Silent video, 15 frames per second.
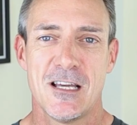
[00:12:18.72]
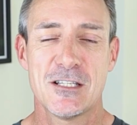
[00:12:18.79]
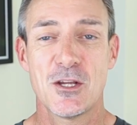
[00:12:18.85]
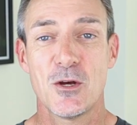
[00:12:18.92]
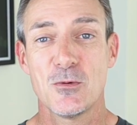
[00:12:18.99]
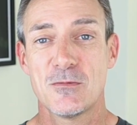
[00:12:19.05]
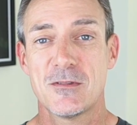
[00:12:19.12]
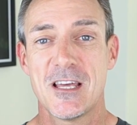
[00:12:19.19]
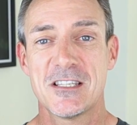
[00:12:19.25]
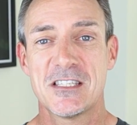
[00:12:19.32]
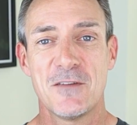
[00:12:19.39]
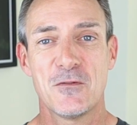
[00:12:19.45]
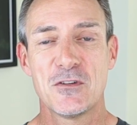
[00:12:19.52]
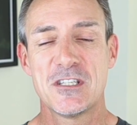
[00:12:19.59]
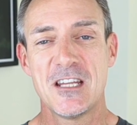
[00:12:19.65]
And so that's
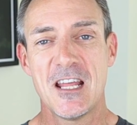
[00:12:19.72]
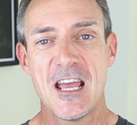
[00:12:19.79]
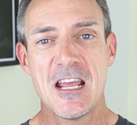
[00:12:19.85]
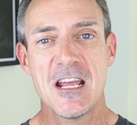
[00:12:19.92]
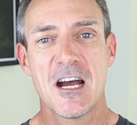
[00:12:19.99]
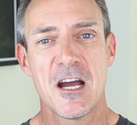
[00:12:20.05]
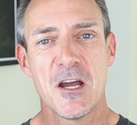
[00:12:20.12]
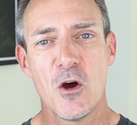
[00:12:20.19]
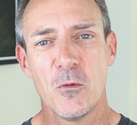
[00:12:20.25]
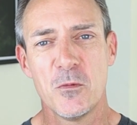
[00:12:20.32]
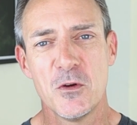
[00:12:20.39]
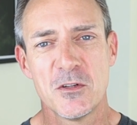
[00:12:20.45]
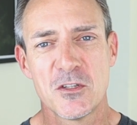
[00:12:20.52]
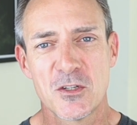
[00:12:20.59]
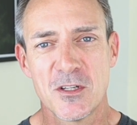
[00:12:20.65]
it for today. I hope
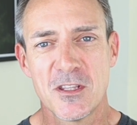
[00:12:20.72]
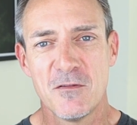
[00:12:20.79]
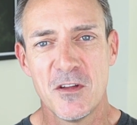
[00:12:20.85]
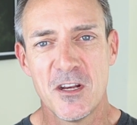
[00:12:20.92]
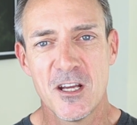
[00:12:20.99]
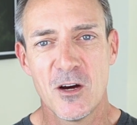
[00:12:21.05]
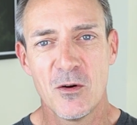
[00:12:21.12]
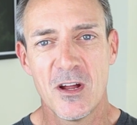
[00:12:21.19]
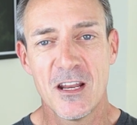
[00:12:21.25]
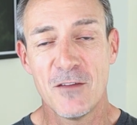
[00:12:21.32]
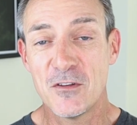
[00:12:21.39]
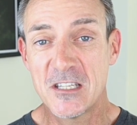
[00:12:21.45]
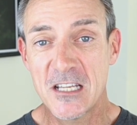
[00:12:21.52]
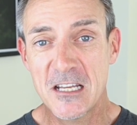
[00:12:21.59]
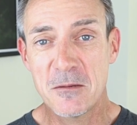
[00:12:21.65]
you enjoyed the video. And
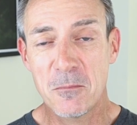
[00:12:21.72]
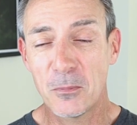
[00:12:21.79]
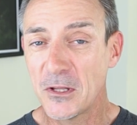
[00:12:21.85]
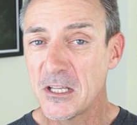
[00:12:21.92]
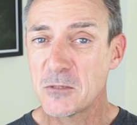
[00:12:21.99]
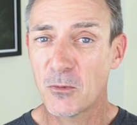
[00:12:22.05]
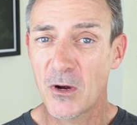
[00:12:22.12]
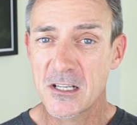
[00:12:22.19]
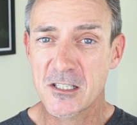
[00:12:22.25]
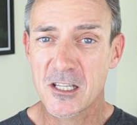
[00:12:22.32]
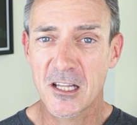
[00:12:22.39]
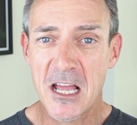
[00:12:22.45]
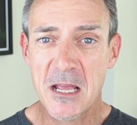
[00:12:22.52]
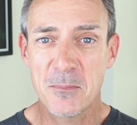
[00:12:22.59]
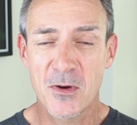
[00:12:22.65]
if you did, please press
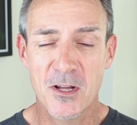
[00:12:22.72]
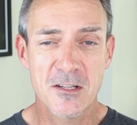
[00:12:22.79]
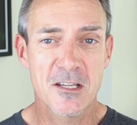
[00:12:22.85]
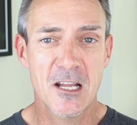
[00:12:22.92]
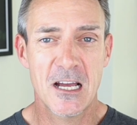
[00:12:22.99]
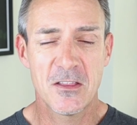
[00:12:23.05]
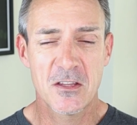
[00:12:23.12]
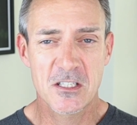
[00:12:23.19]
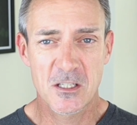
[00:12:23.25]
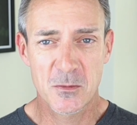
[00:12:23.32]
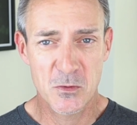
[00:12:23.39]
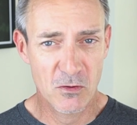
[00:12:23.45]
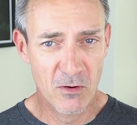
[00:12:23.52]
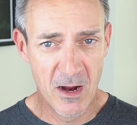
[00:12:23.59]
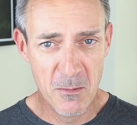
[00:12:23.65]
the like button and the
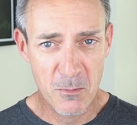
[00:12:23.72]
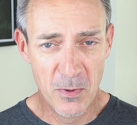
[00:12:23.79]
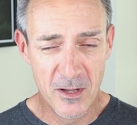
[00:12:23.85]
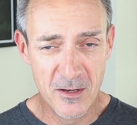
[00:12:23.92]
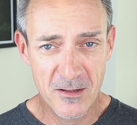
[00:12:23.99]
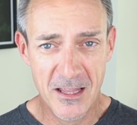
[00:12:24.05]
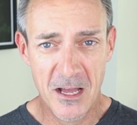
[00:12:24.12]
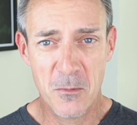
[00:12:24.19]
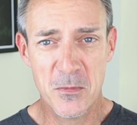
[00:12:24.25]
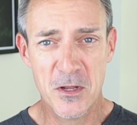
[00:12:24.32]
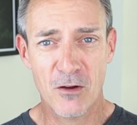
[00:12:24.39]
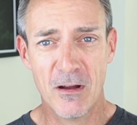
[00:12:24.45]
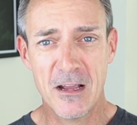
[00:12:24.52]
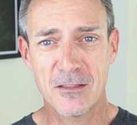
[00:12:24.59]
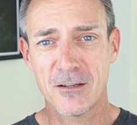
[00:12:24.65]
subscribe button. That would be
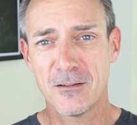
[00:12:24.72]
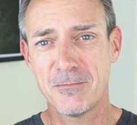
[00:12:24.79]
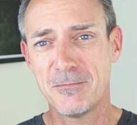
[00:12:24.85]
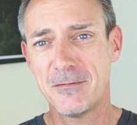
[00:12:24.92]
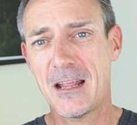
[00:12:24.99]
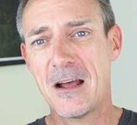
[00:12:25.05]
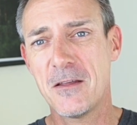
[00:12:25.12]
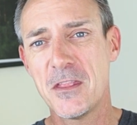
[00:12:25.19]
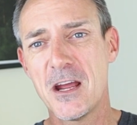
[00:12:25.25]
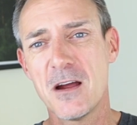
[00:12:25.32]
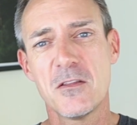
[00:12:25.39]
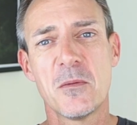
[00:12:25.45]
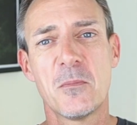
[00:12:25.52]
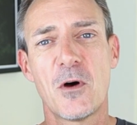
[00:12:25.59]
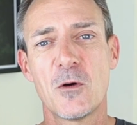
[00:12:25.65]
great. They're down there
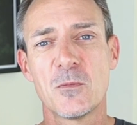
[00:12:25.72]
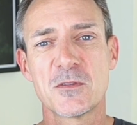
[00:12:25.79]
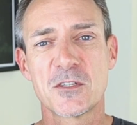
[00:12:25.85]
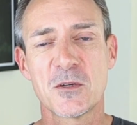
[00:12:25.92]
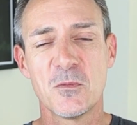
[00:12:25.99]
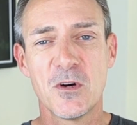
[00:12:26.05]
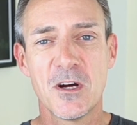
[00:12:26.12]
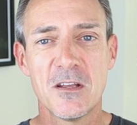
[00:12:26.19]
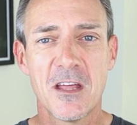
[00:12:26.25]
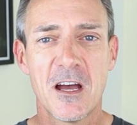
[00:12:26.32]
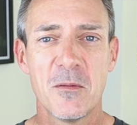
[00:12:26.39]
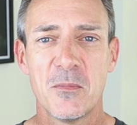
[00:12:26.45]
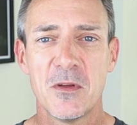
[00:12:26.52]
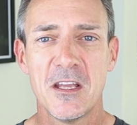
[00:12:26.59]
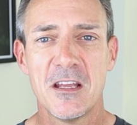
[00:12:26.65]
at the bottom somewhere.
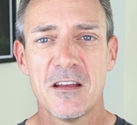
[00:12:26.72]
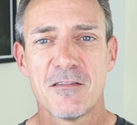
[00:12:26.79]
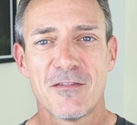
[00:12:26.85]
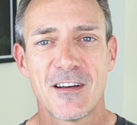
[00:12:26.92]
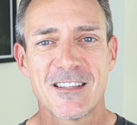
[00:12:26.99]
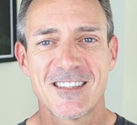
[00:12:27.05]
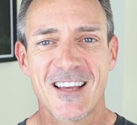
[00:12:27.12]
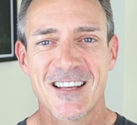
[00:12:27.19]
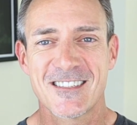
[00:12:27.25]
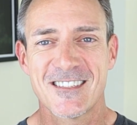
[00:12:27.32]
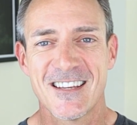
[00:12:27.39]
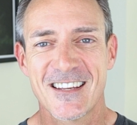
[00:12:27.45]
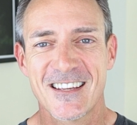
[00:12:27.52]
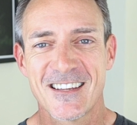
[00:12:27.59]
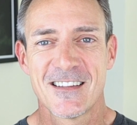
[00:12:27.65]
That would be
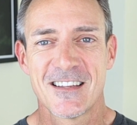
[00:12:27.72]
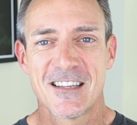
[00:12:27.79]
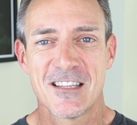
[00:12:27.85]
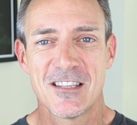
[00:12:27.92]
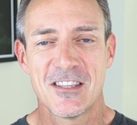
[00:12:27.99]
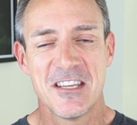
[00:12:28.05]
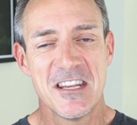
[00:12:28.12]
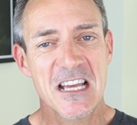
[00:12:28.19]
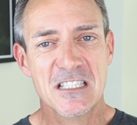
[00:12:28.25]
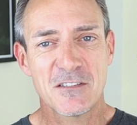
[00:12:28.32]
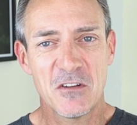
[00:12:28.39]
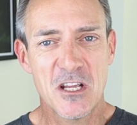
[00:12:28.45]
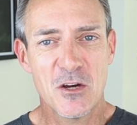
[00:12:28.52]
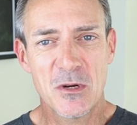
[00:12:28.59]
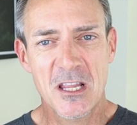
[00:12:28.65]
fantastic. The next
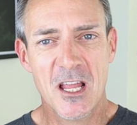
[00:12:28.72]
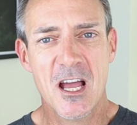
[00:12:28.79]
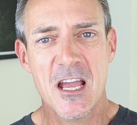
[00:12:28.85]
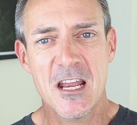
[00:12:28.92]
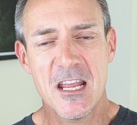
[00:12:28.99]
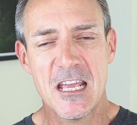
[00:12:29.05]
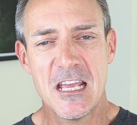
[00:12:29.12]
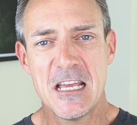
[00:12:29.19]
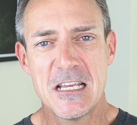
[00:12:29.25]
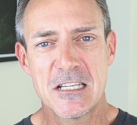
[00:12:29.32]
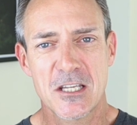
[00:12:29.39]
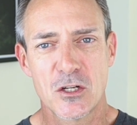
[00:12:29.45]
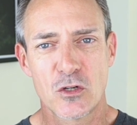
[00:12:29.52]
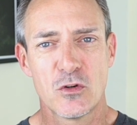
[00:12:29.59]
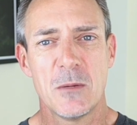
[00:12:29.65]
video in line
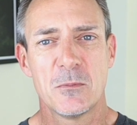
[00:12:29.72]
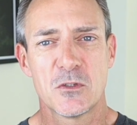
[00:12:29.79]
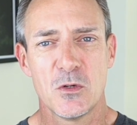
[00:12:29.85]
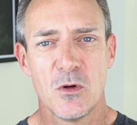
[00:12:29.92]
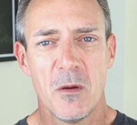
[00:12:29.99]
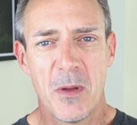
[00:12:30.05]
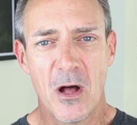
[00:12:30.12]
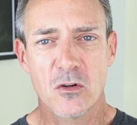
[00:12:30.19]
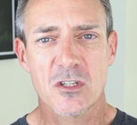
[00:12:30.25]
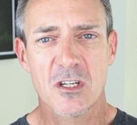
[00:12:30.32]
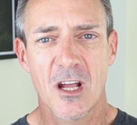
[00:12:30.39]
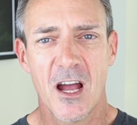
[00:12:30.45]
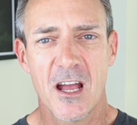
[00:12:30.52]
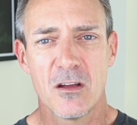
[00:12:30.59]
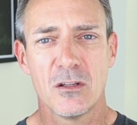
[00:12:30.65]
is a trip to a Belgian
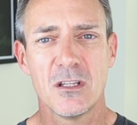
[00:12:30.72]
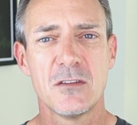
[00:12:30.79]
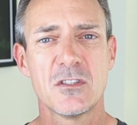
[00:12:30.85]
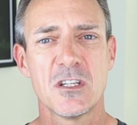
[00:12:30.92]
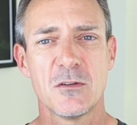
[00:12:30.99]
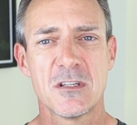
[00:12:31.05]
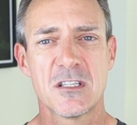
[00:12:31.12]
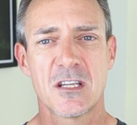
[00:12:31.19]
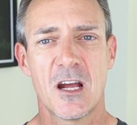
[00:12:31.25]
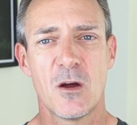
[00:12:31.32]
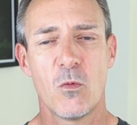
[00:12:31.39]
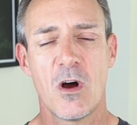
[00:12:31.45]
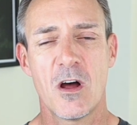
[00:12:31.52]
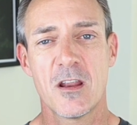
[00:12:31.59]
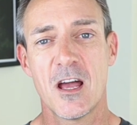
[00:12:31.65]
guy who lives here in
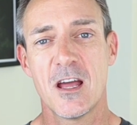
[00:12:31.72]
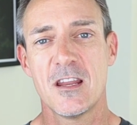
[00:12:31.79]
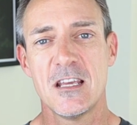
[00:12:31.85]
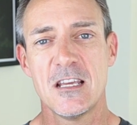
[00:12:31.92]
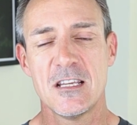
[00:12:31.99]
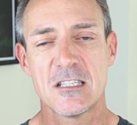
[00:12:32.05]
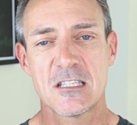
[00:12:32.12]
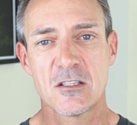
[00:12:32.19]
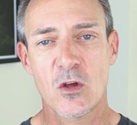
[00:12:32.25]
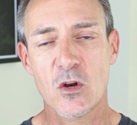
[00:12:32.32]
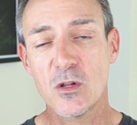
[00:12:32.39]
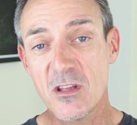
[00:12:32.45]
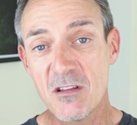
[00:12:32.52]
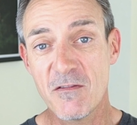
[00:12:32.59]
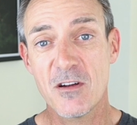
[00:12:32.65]
Taiwan. And he's not
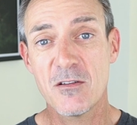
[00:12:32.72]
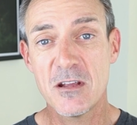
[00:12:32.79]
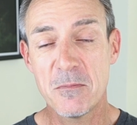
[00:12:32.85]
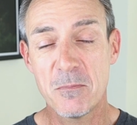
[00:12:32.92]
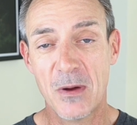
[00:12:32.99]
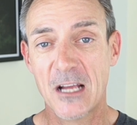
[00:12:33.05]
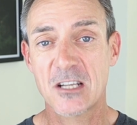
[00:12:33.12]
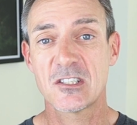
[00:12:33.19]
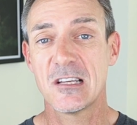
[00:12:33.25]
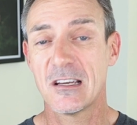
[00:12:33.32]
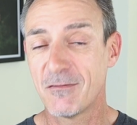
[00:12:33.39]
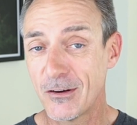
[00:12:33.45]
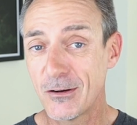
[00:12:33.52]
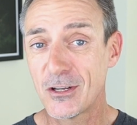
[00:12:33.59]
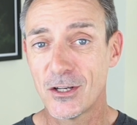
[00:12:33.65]
only a very passionate
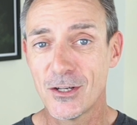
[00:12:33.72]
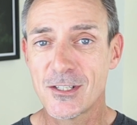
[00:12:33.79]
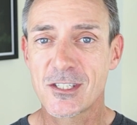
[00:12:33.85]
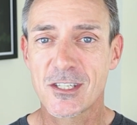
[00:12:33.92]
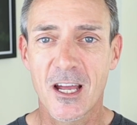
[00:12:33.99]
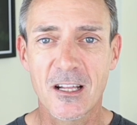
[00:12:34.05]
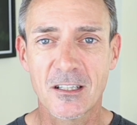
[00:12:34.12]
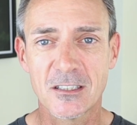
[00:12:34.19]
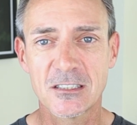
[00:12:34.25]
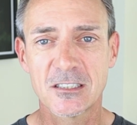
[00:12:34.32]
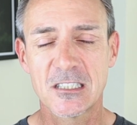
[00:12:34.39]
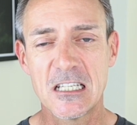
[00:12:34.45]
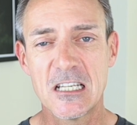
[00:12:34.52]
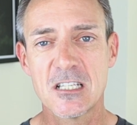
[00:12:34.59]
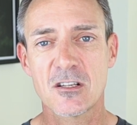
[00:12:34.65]
and very good
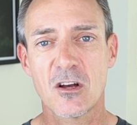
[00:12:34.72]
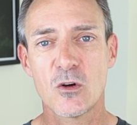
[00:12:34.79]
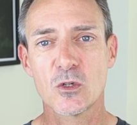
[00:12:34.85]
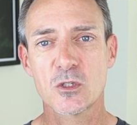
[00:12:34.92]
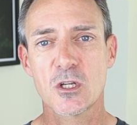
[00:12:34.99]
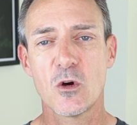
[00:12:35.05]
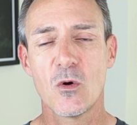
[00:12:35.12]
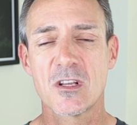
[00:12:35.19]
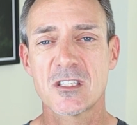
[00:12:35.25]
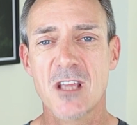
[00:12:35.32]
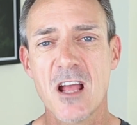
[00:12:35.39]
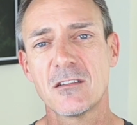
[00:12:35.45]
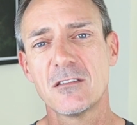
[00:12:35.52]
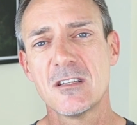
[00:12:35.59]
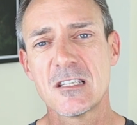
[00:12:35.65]
cyclist, he's also a
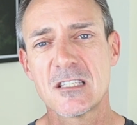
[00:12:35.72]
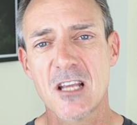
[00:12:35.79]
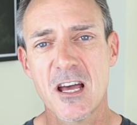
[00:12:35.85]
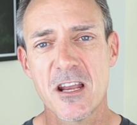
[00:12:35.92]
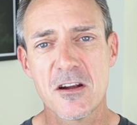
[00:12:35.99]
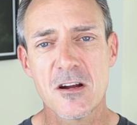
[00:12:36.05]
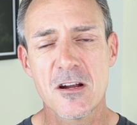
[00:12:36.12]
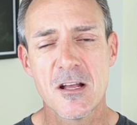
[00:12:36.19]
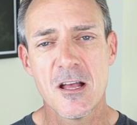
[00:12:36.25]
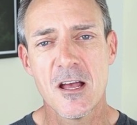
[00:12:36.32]
cycling designer.